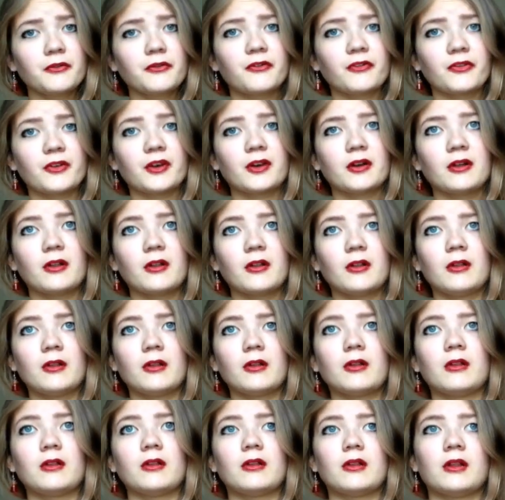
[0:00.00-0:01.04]

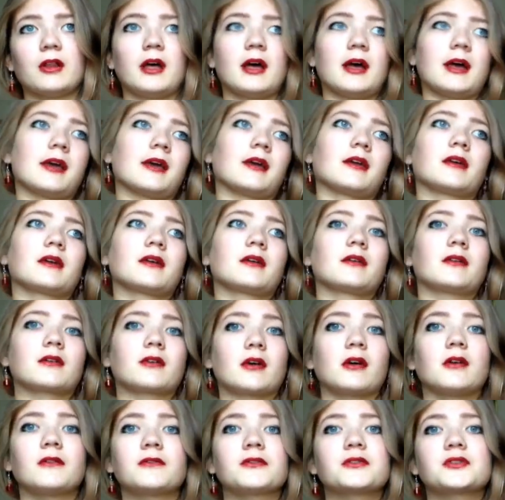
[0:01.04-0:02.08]
feel like
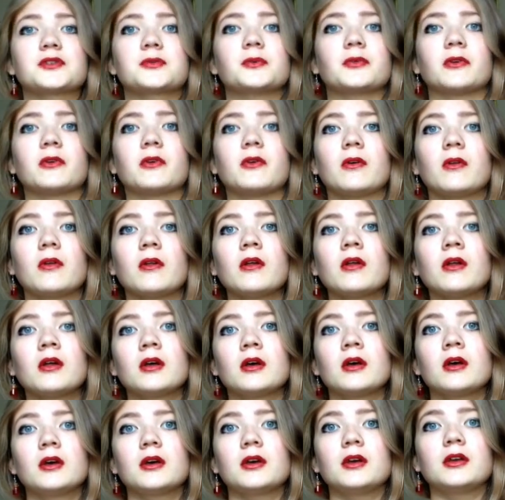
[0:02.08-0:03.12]
comfortable
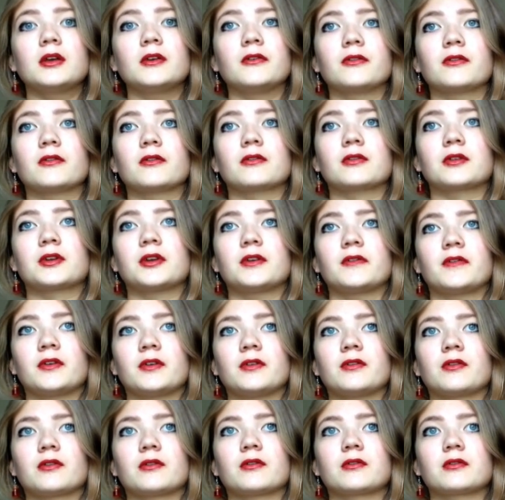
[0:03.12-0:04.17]
if you're
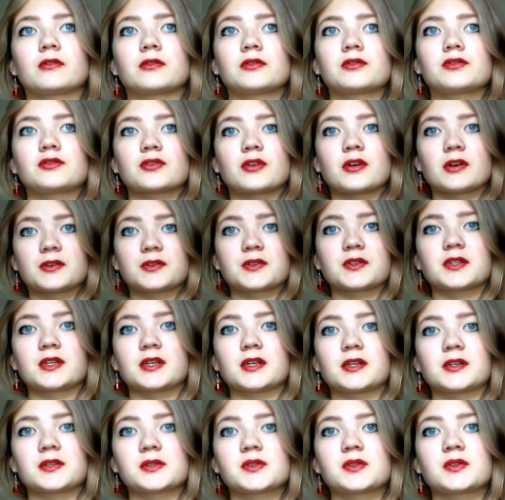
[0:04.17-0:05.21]
giving your
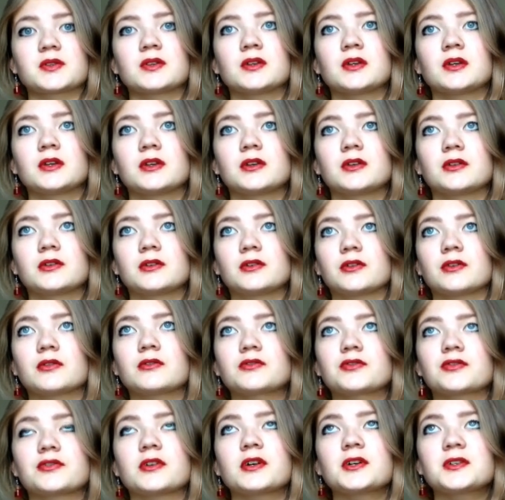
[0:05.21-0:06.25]
trustness. Your
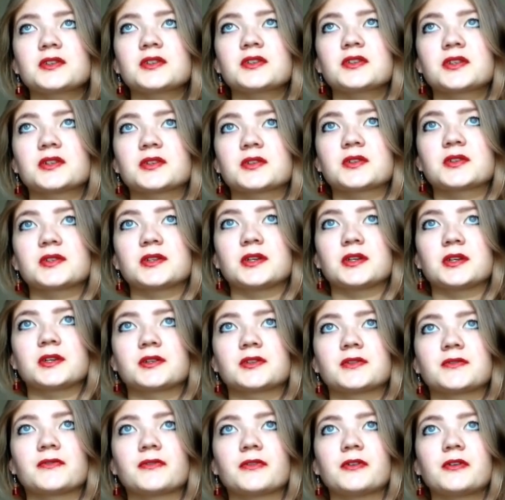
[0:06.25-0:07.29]
trustness is
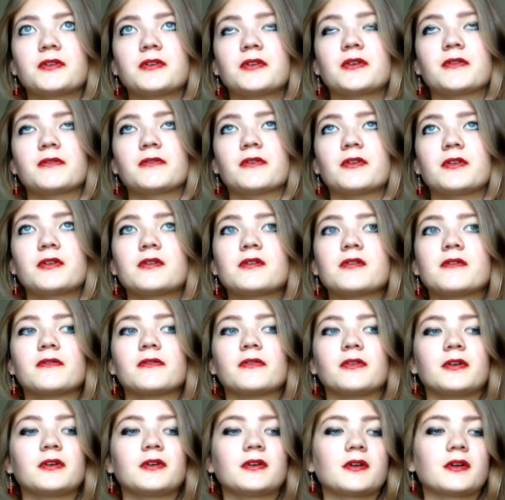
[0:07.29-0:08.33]
very, very,
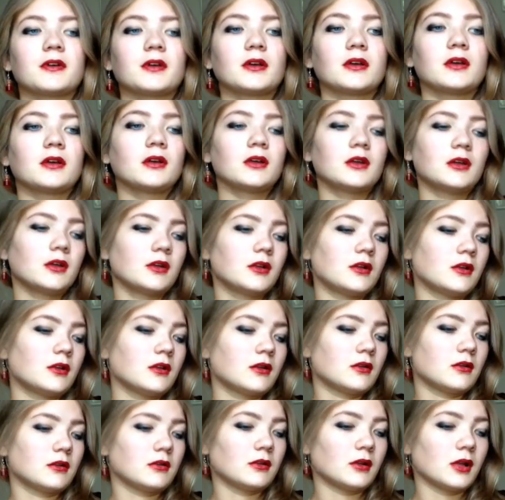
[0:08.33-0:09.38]
very
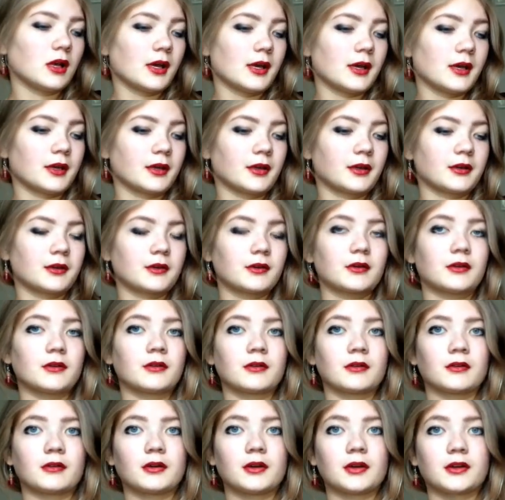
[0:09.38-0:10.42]
like
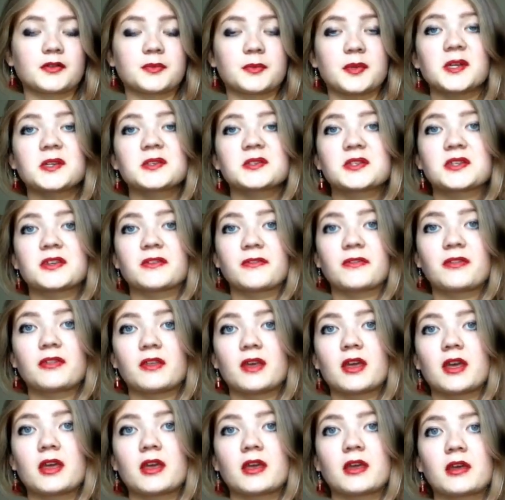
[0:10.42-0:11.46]
uh, expensive
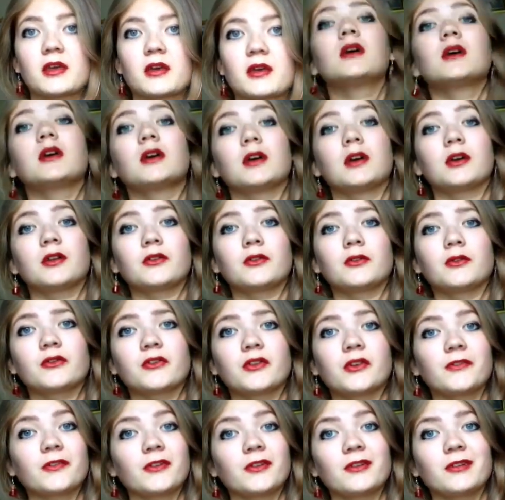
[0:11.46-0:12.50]
thing, and you
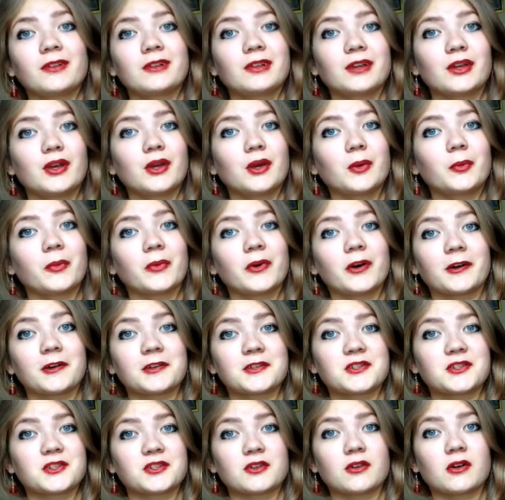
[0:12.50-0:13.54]
definitely
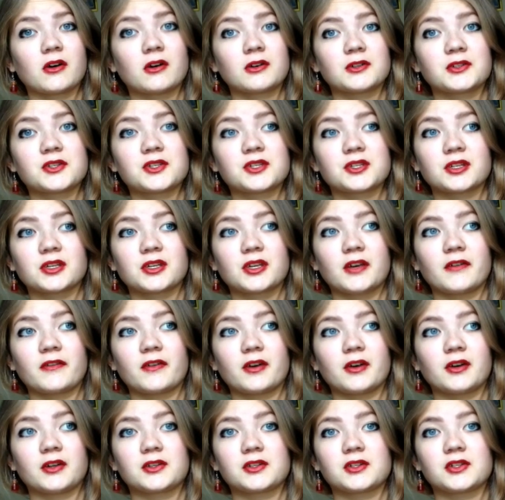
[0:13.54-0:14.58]
must not give
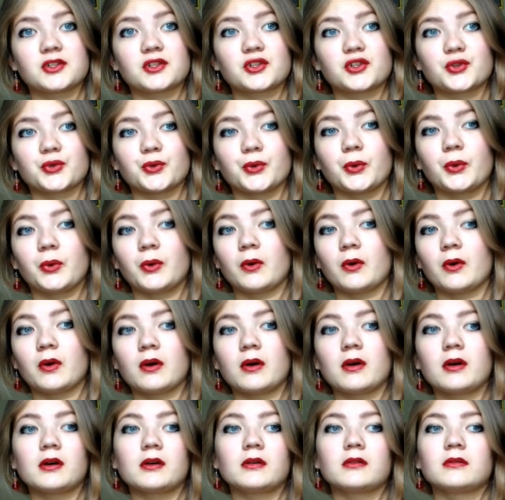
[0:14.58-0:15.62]
it to